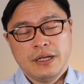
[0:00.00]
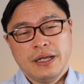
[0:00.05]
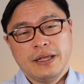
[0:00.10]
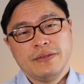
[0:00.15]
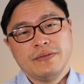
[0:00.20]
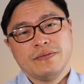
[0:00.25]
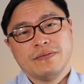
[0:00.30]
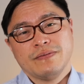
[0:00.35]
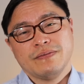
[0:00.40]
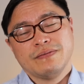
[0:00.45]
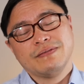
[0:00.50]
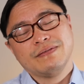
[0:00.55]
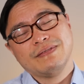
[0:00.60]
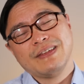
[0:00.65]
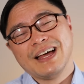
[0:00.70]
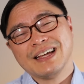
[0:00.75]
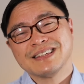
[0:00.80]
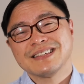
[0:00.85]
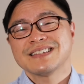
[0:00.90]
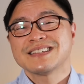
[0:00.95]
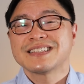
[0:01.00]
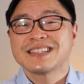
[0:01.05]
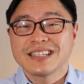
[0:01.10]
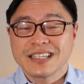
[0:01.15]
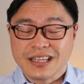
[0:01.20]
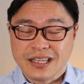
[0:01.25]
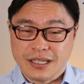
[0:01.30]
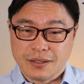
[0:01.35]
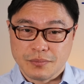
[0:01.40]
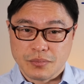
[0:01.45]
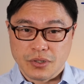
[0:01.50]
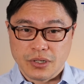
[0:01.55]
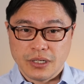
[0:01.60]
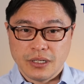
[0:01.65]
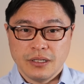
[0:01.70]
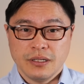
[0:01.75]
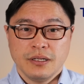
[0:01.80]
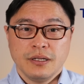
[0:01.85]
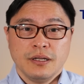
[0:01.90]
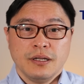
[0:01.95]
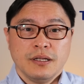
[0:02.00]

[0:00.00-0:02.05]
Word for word: And that's deliberate.